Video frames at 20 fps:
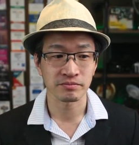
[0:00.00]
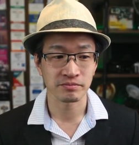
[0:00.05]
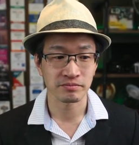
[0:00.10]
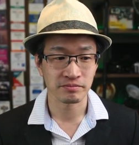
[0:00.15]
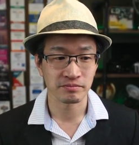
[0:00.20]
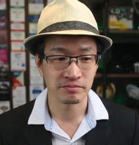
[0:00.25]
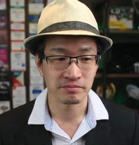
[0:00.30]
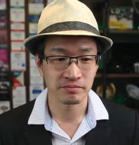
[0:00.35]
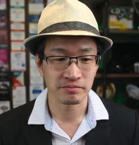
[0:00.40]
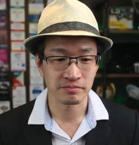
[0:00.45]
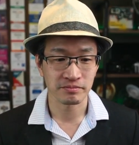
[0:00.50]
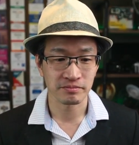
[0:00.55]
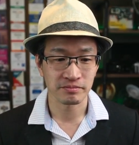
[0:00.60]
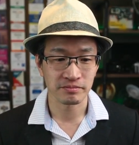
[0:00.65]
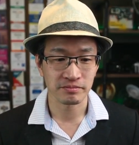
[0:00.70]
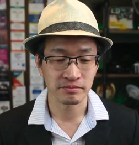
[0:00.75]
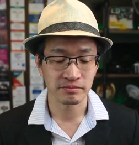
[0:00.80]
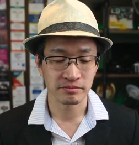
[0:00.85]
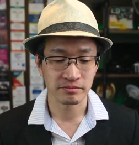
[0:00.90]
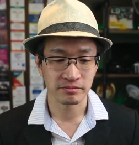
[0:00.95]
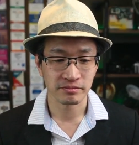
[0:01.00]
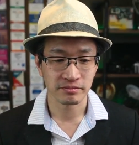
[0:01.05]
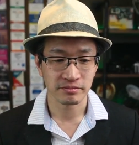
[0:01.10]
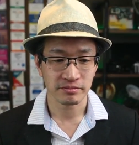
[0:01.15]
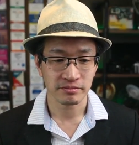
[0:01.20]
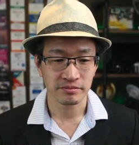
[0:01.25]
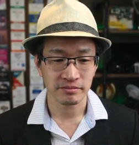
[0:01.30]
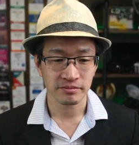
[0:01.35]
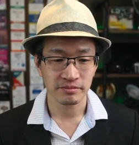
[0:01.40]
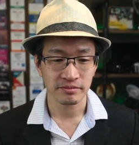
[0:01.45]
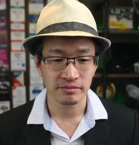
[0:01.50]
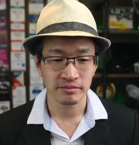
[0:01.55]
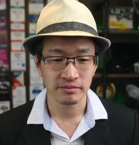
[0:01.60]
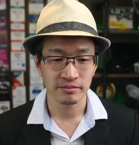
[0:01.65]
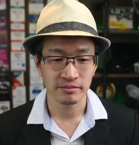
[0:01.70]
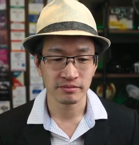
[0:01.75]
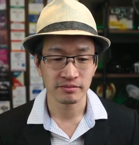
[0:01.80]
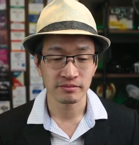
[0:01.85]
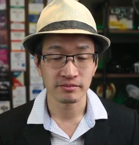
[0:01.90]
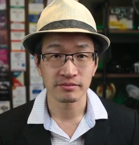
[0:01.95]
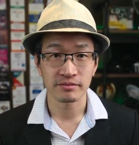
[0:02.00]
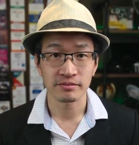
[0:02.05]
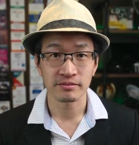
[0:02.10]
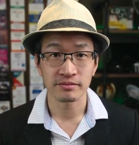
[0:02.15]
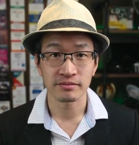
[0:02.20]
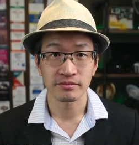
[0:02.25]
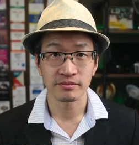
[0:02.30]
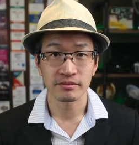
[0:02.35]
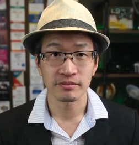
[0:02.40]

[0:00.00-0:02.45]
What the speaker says: [no speech]